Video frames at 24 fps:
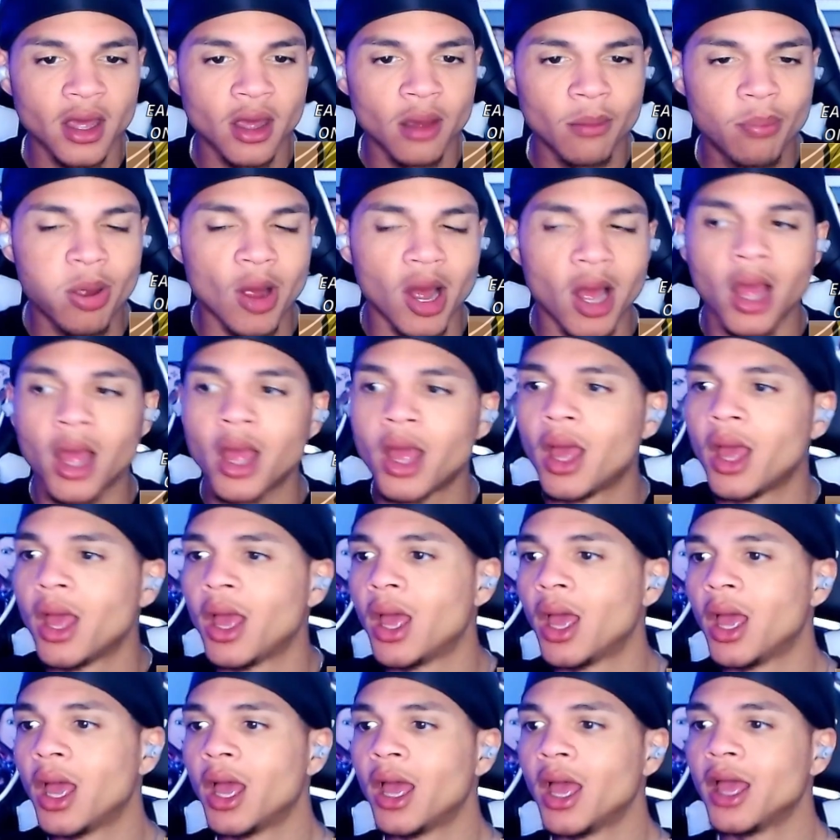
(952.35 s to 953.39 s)
Forget
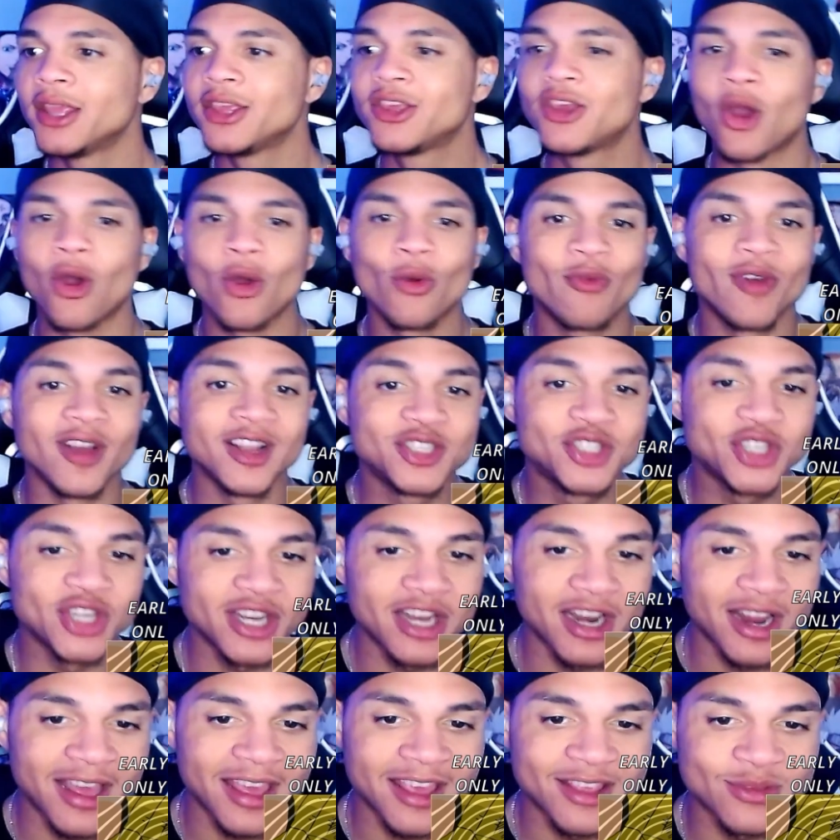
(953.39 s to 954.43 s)
it. I Yo,
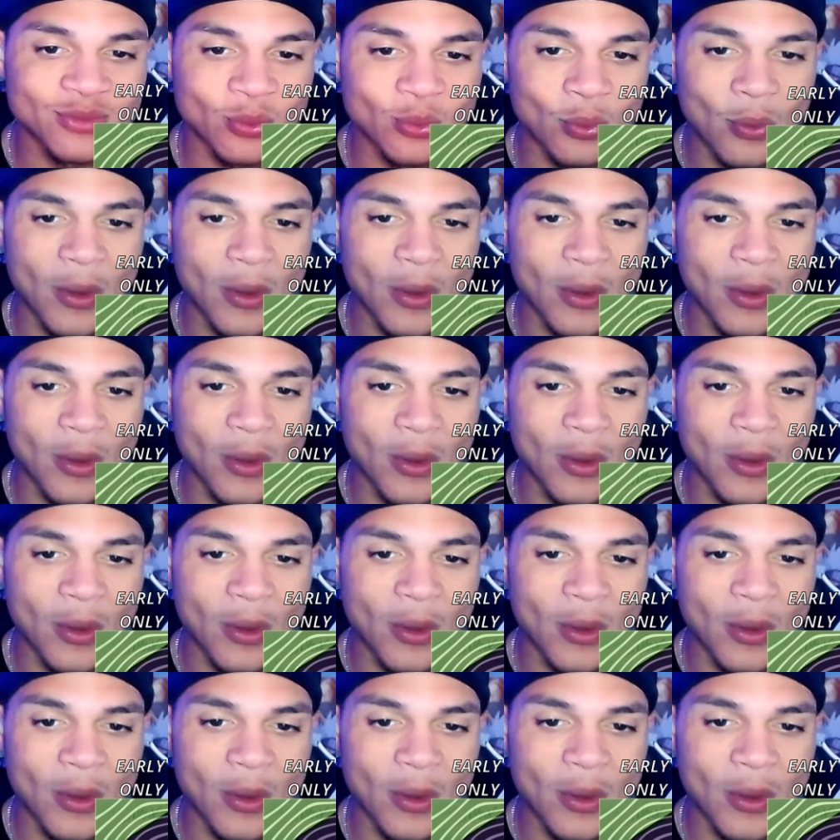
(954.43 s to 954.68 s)
Vegeta is